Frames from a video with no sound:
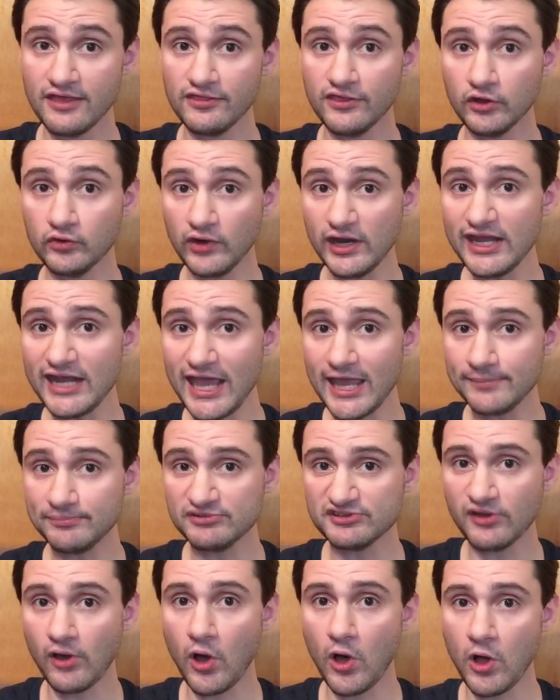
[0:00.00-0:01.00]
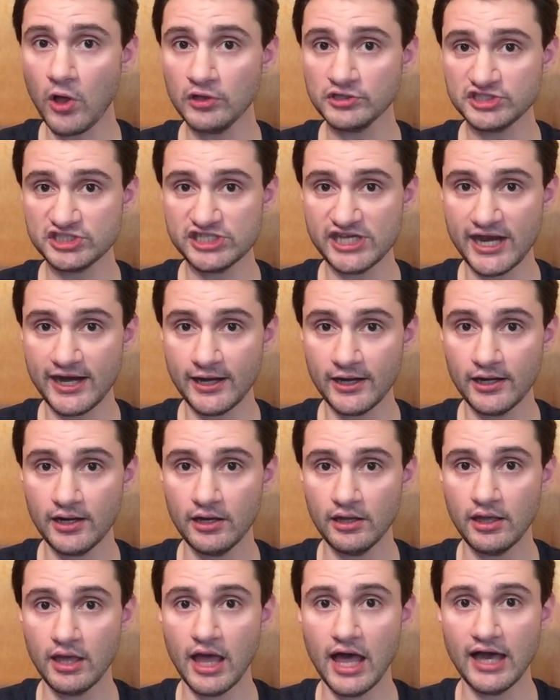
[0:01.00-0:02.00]
The great apes all
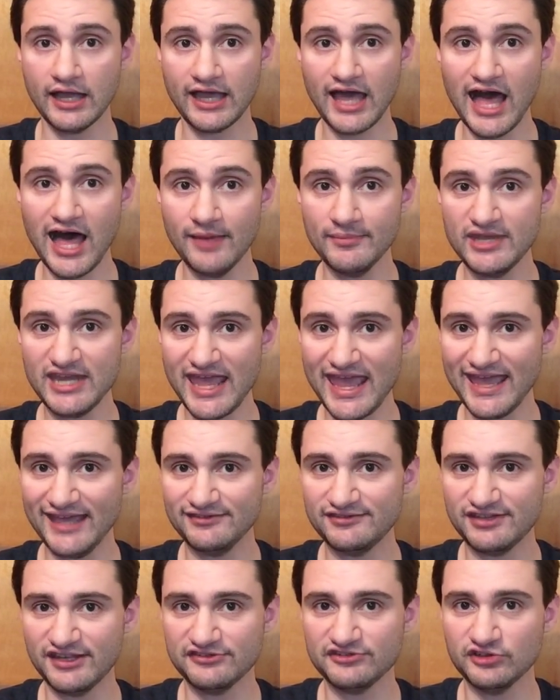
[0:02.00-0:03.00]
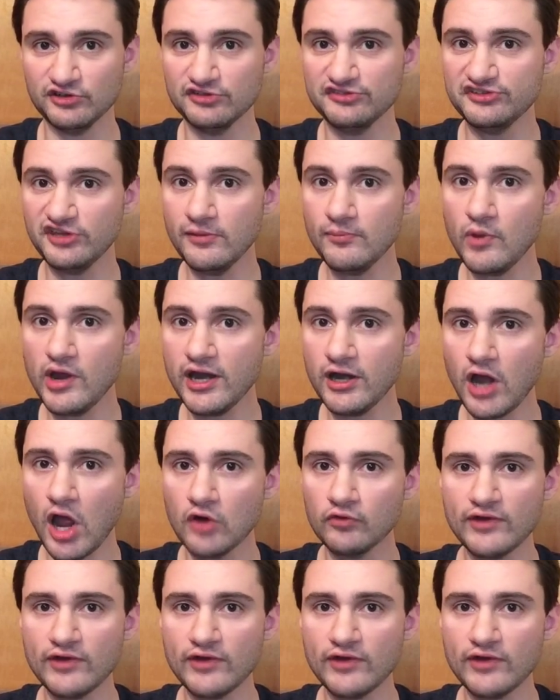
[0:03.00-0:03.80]
share a common ancestor somewhere